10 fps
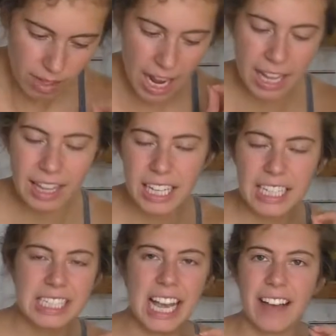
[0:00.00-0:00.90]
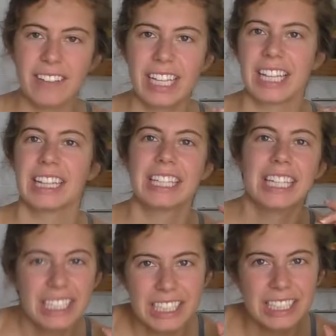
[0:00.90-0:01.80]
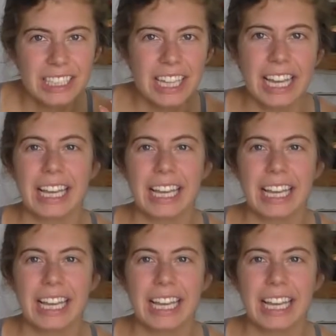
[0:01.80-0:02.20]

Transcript: I like it to have like a little